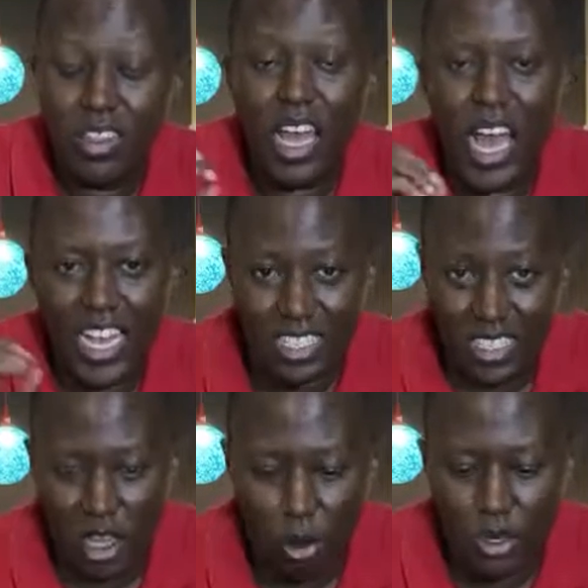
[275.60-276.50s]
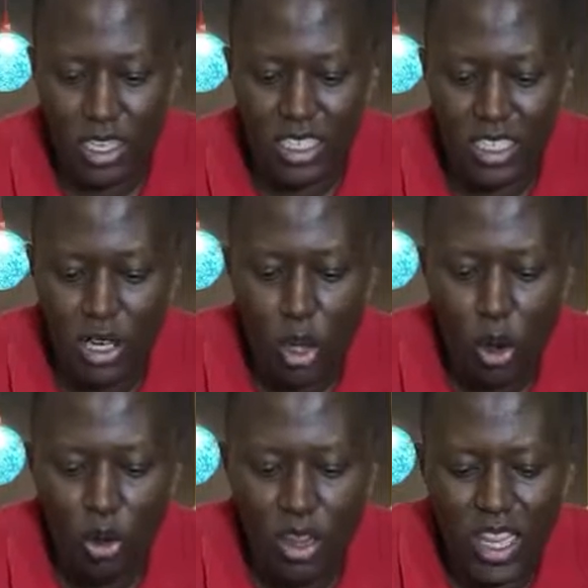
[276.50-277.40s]
husk on it,
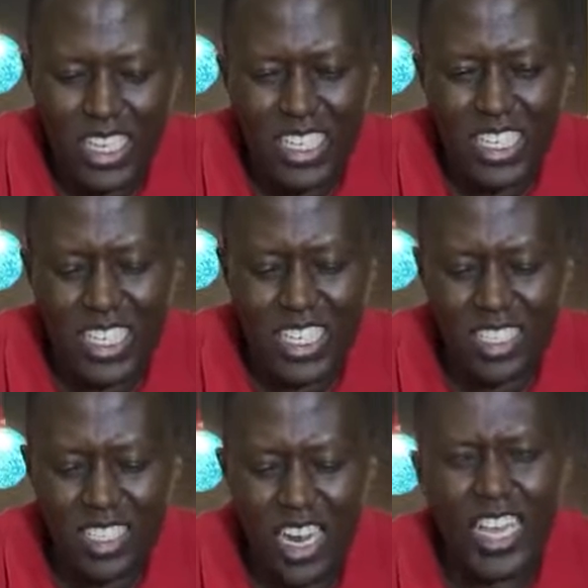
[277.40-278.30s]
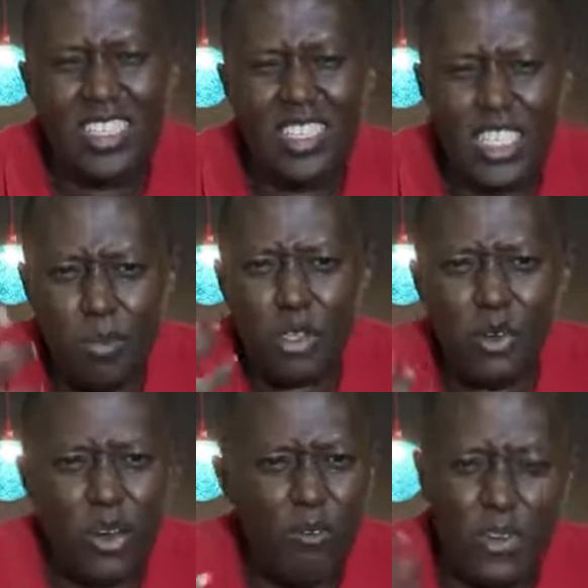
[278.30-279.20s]
only that it is like steamed
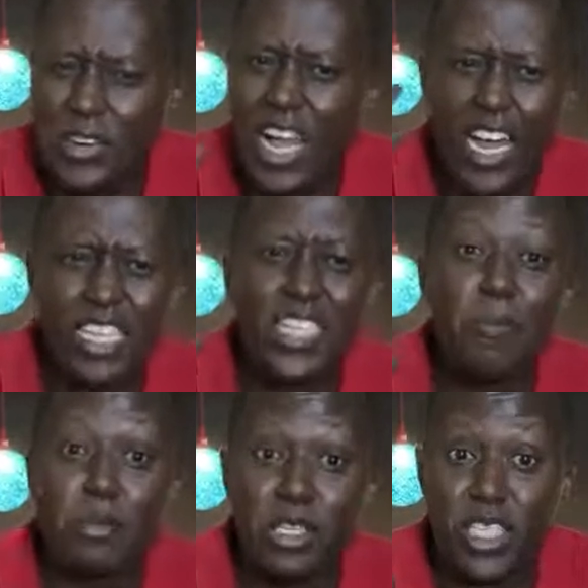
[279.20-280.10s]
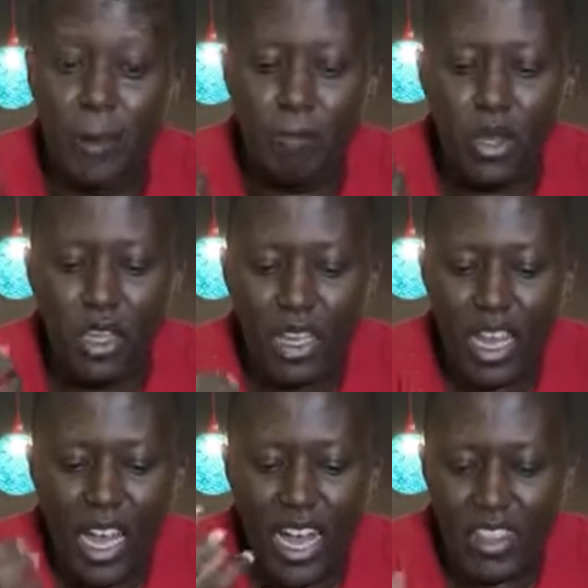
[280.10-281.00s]
on a very high temperature,
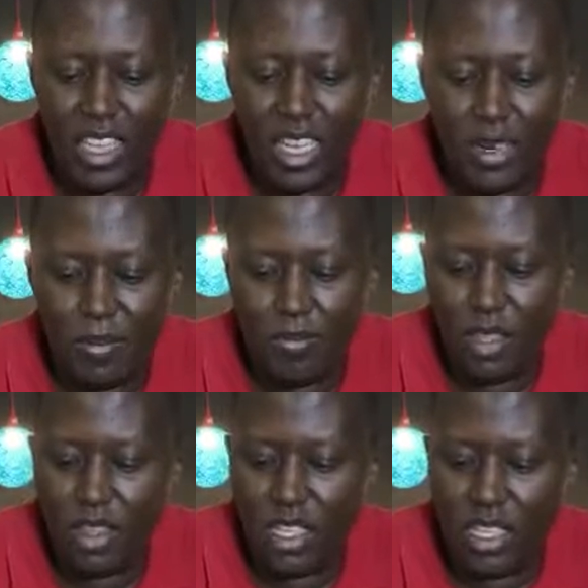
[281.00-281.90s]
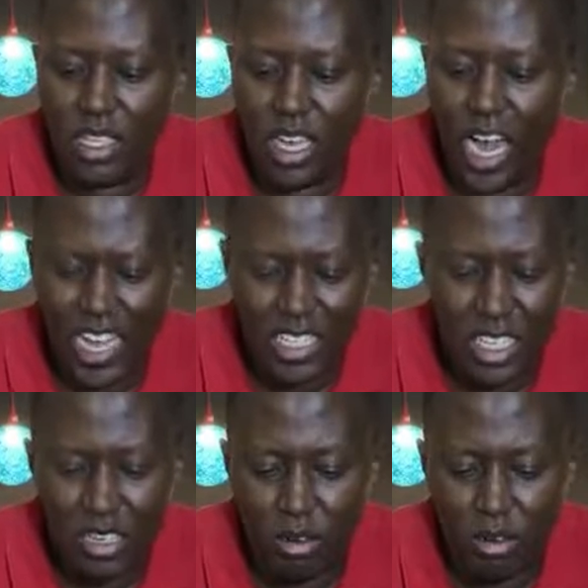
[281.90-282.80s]
and then the
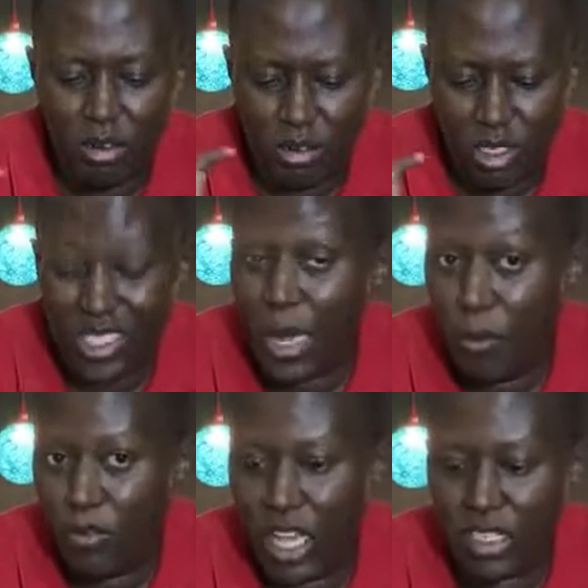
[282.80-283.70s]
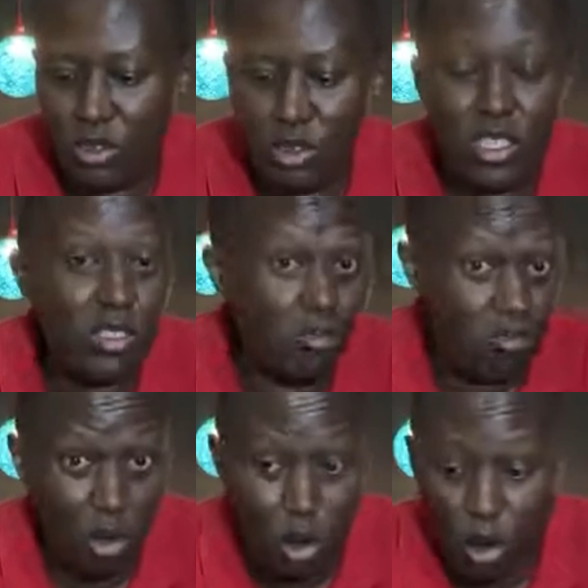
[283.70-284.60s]
husk, or some of the husk, not
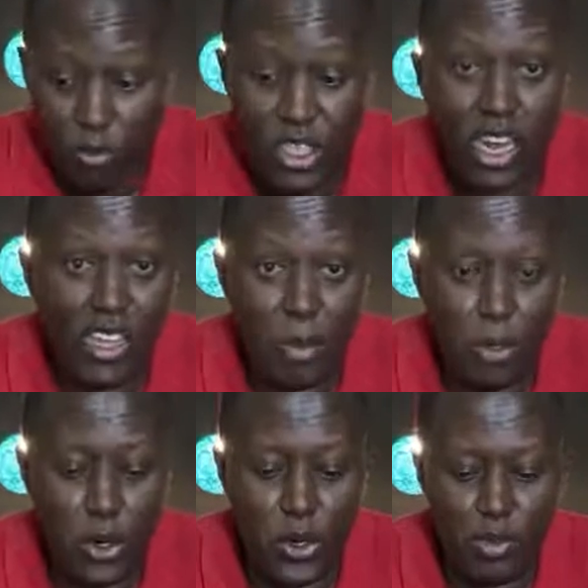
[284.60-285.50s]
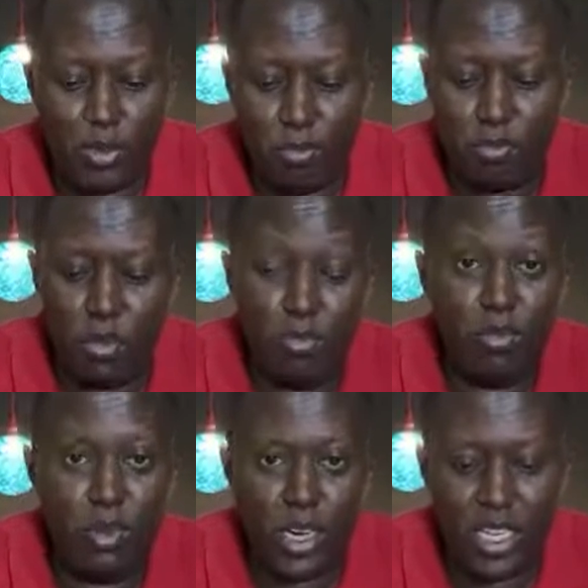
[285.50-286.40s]
all of it like the brown
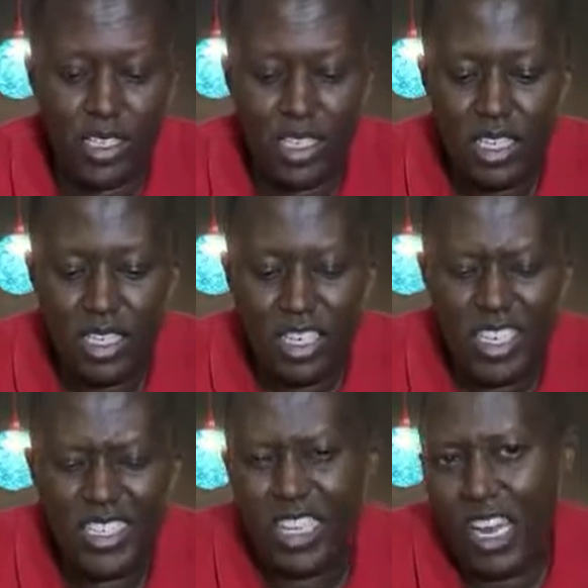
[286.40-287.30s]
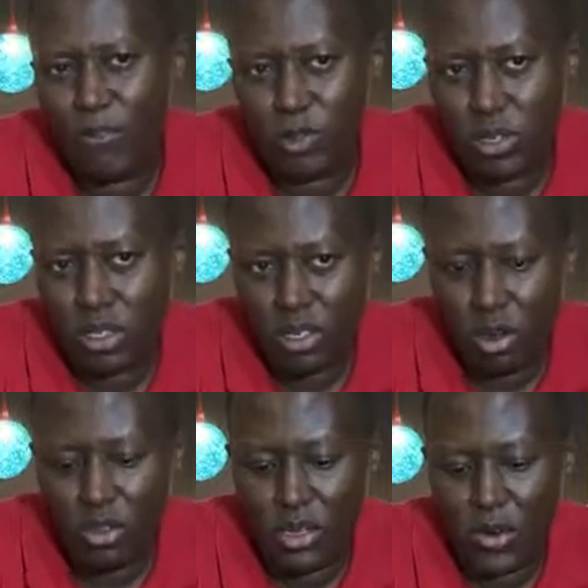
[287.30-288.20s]
rice, is left
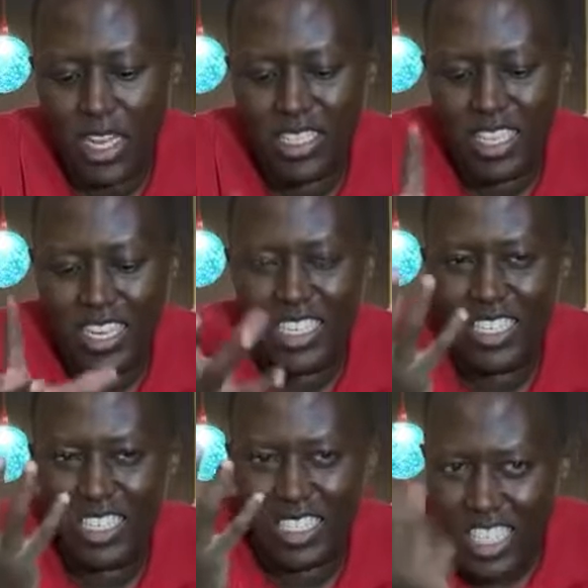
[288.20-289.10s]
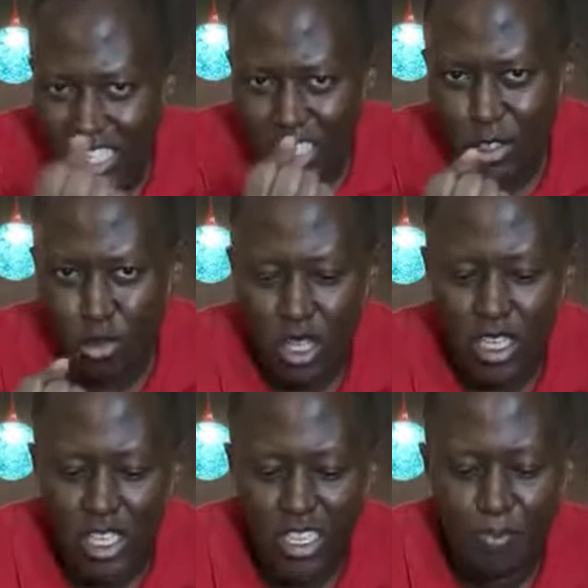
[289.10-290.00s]
on the rice, and it sticks to
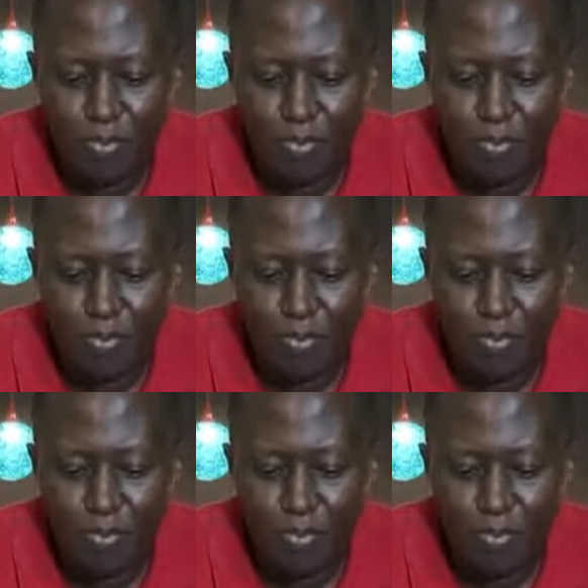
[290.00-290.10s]
the